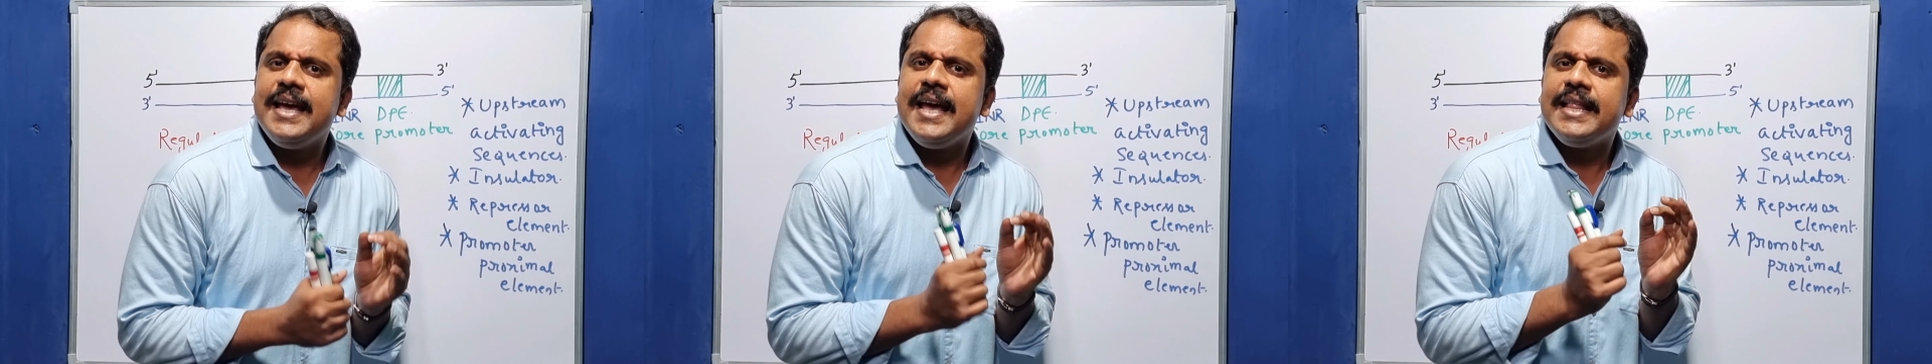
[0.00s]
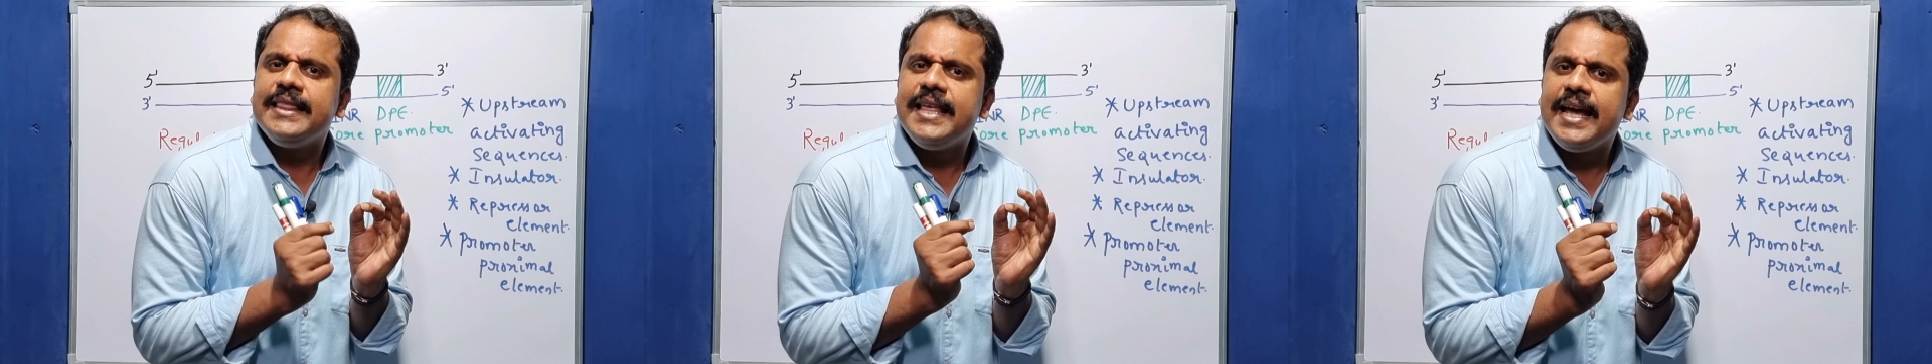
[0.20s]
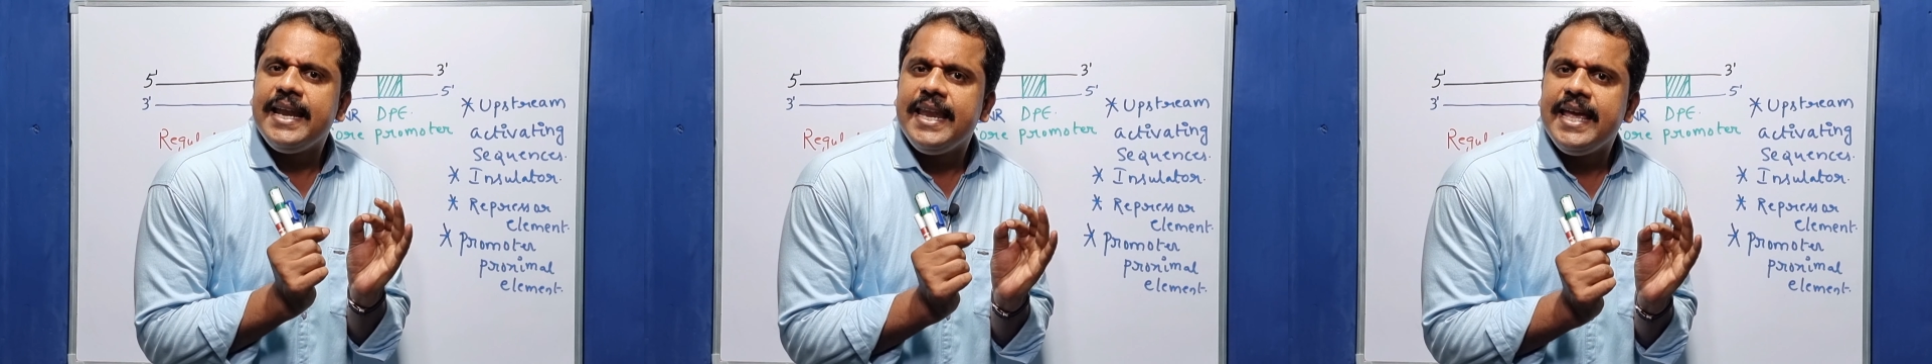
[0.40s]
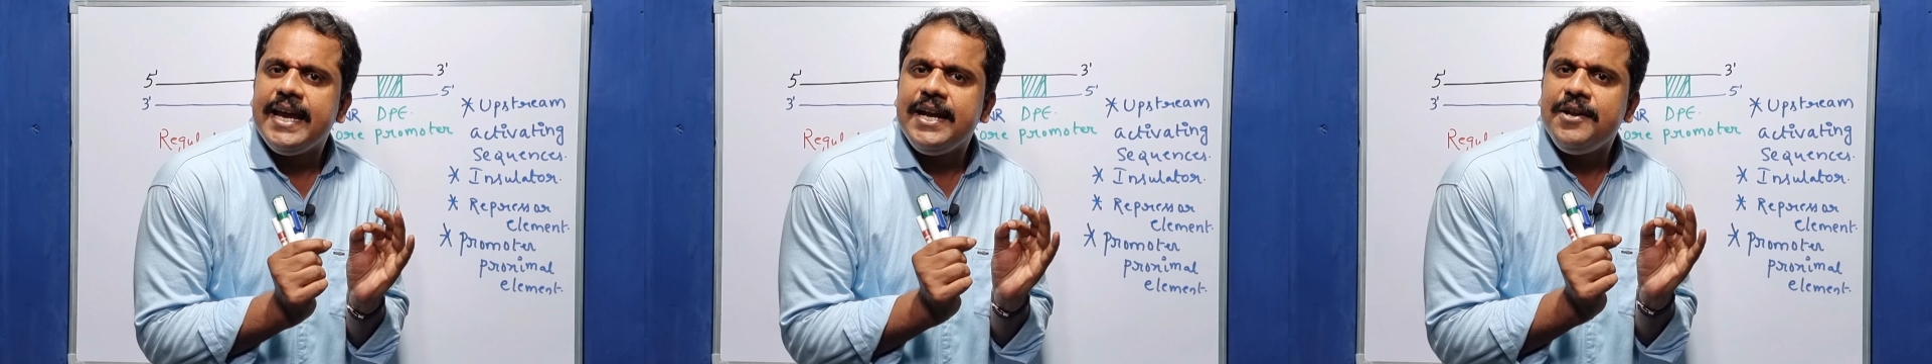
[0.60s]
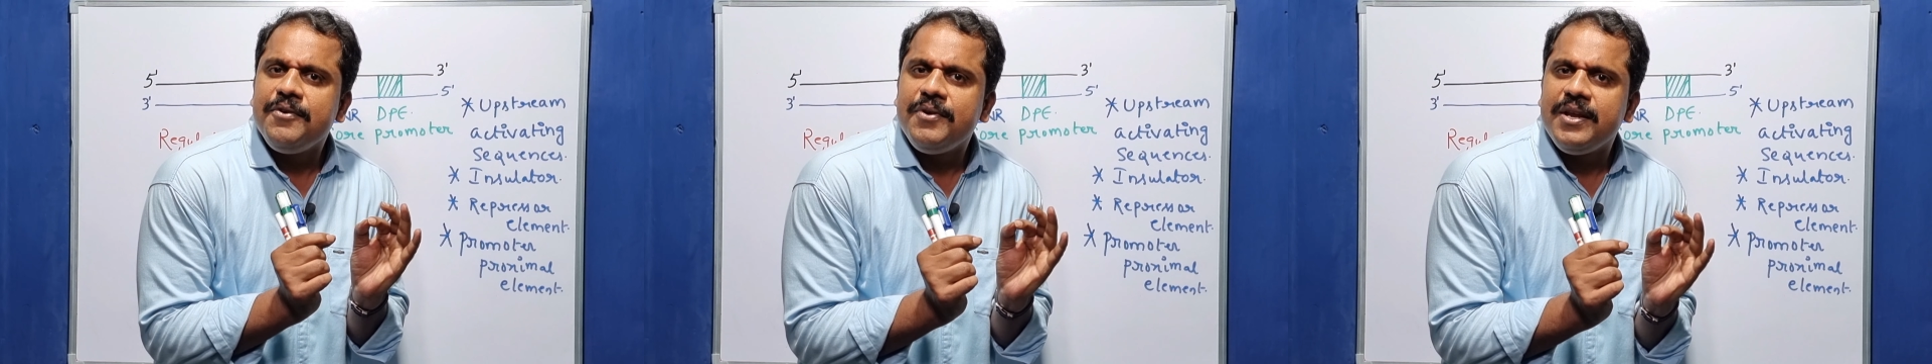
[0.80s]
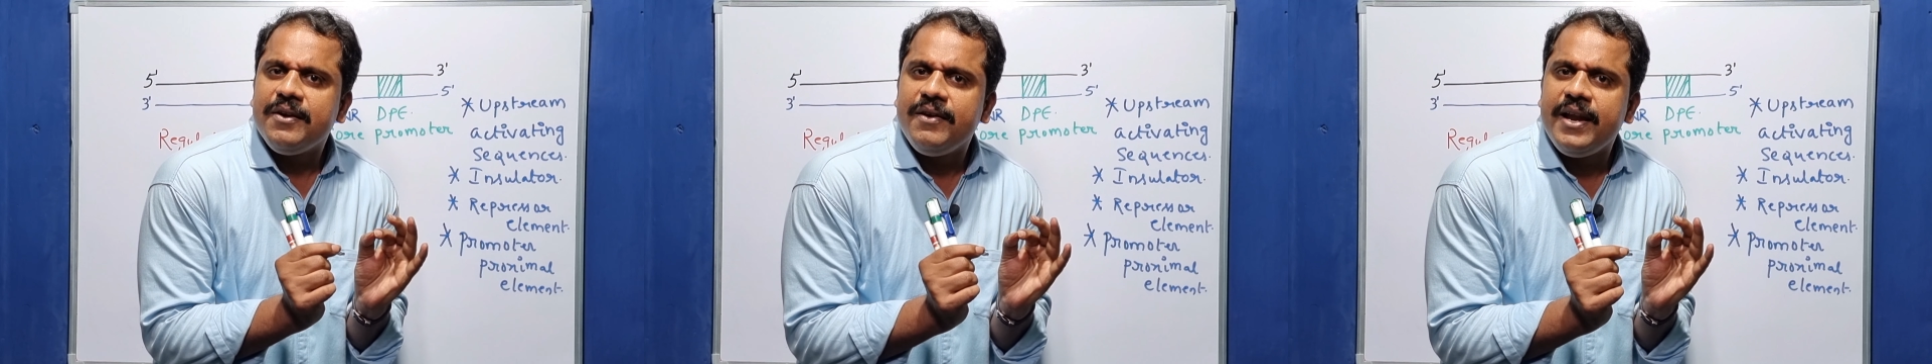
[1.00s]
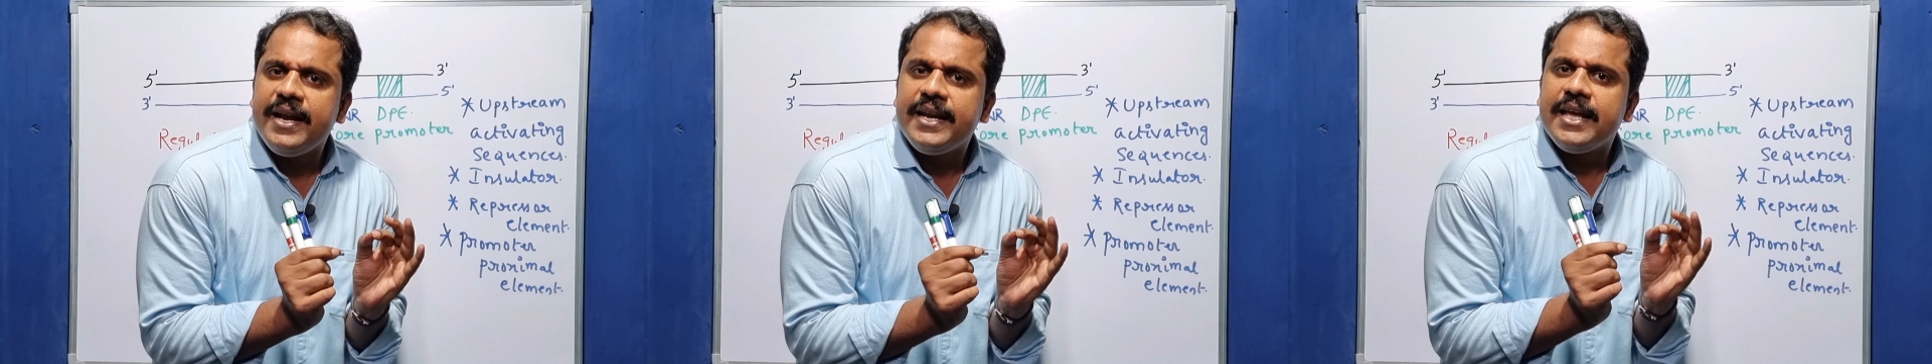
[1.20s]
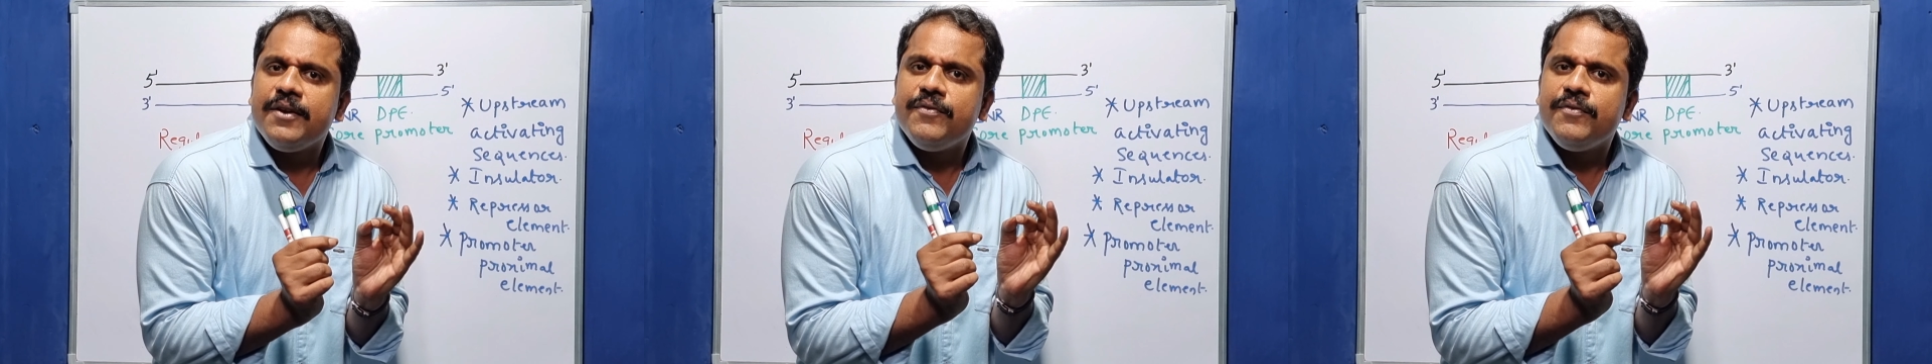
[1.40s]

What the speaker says: the negative regulator,